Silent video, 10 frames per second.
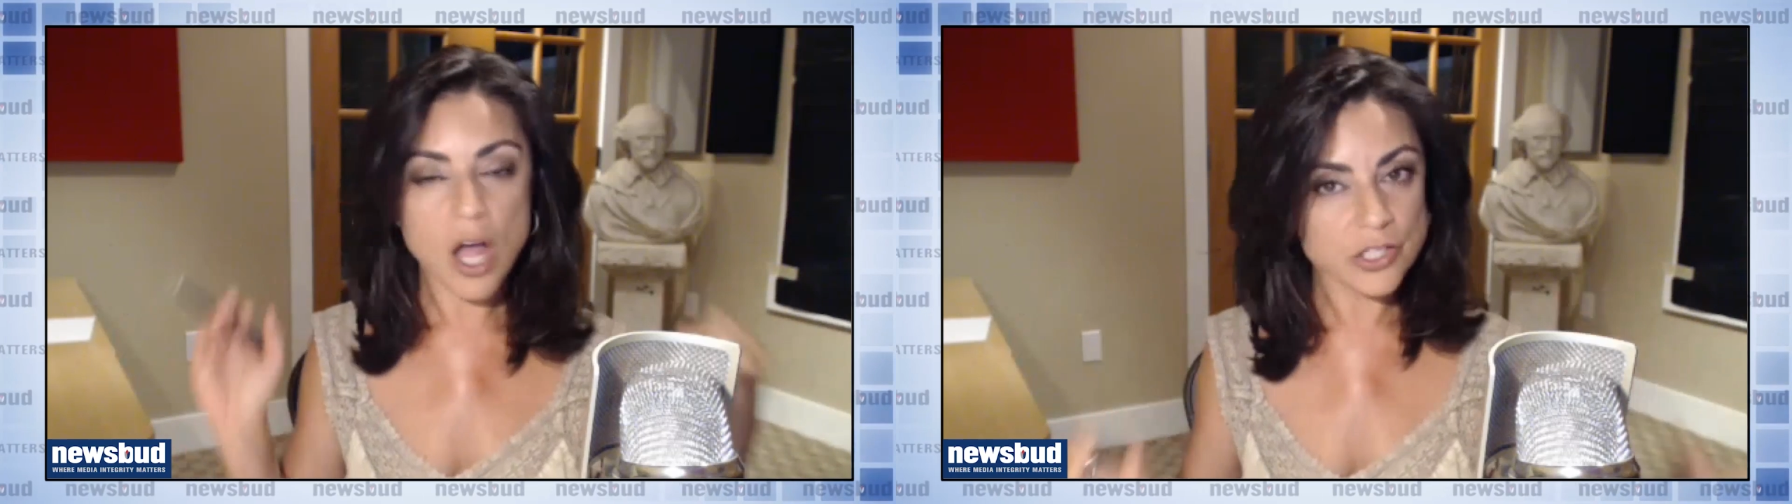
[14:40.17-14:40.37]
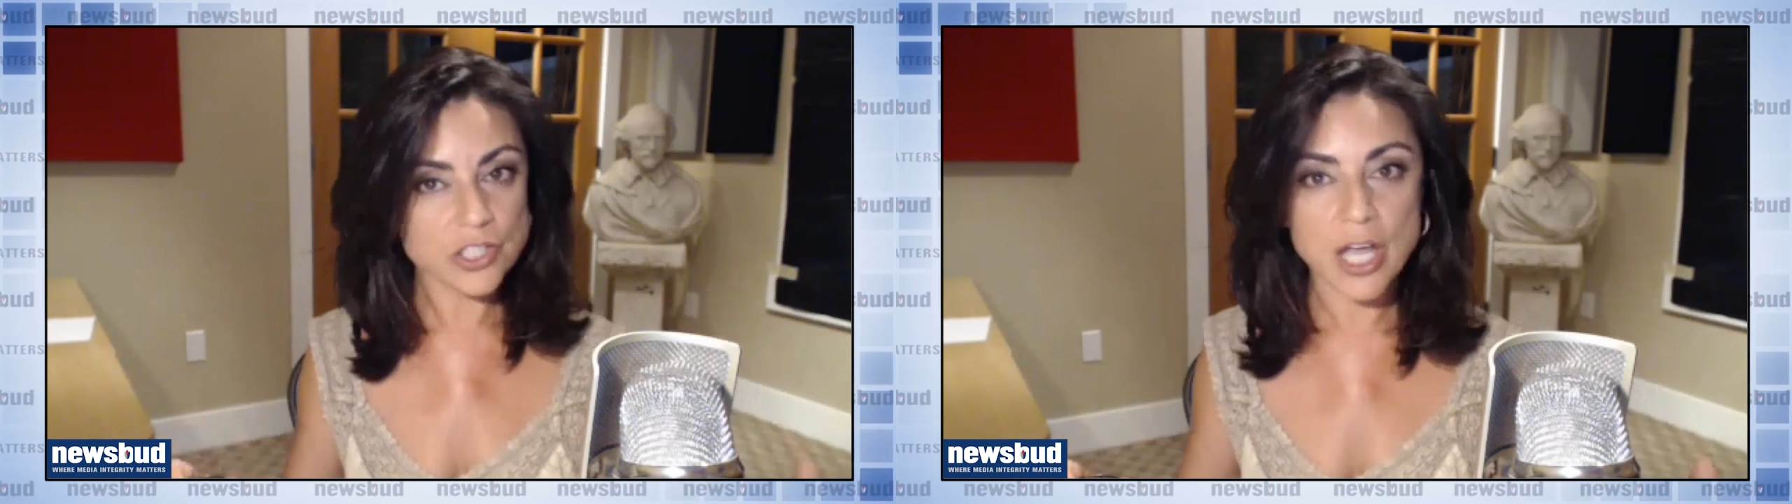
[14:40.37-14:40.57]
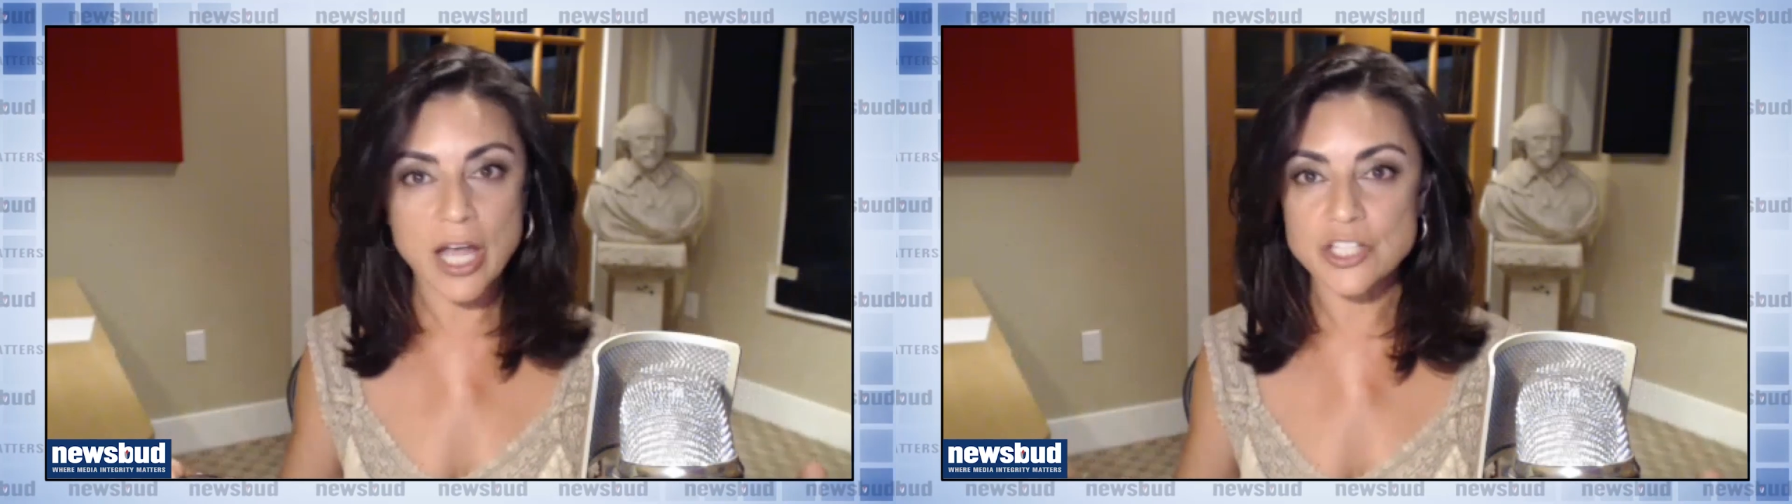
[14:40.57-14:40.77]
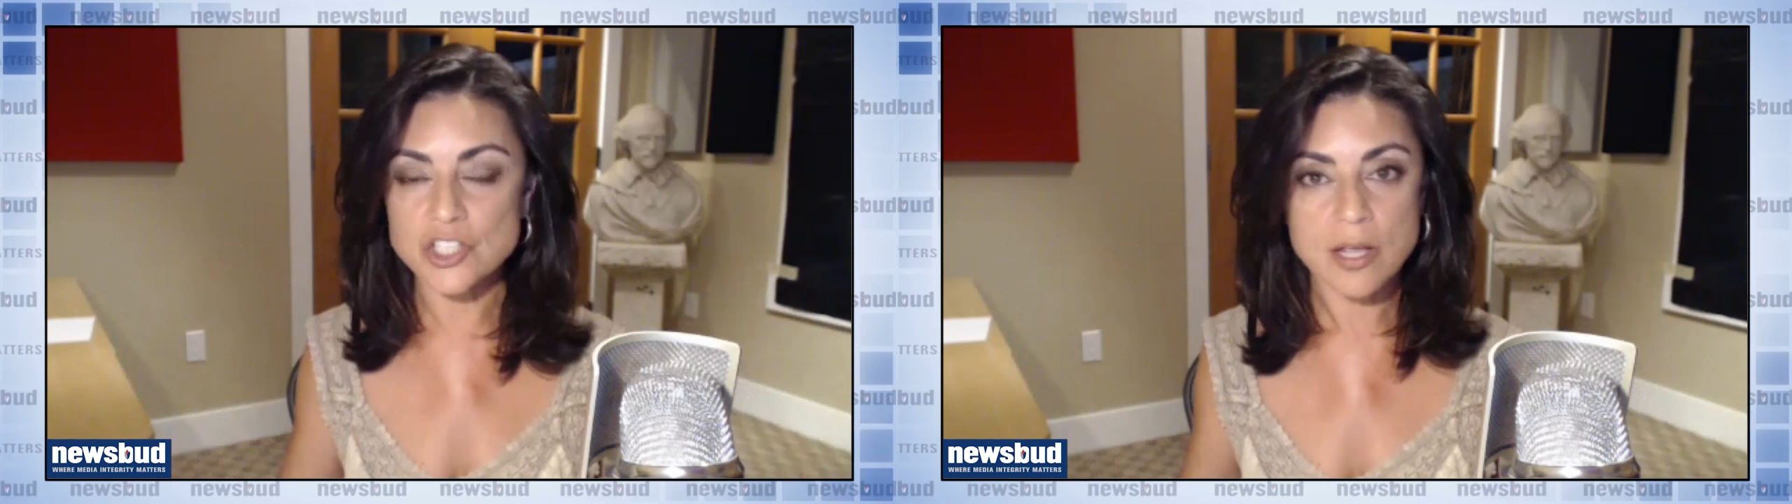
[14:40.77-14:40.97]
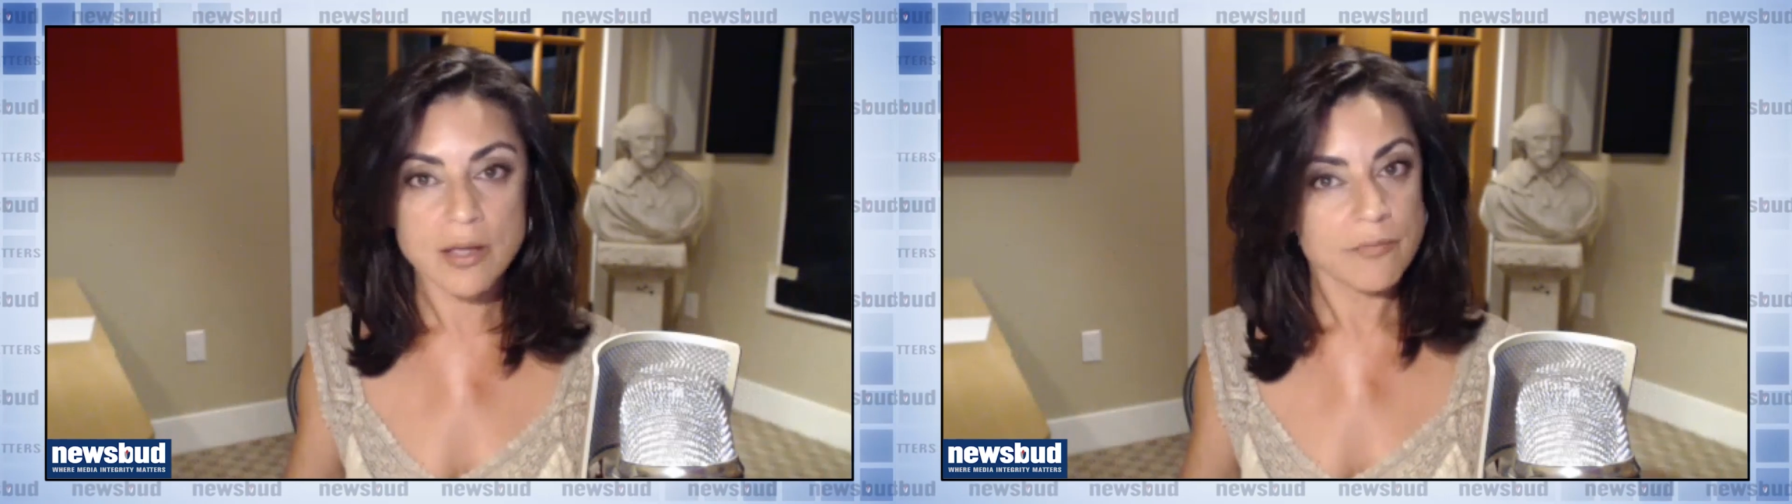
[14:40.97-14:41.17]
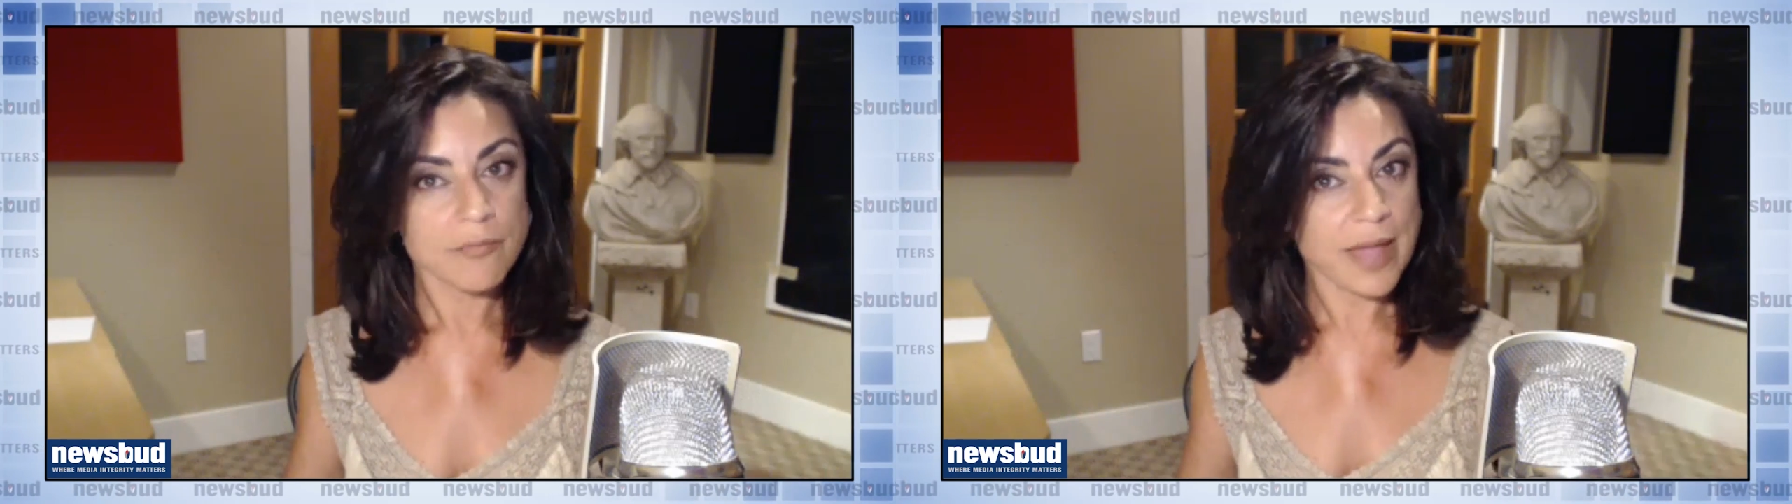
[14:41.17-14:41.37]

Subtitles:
untouched,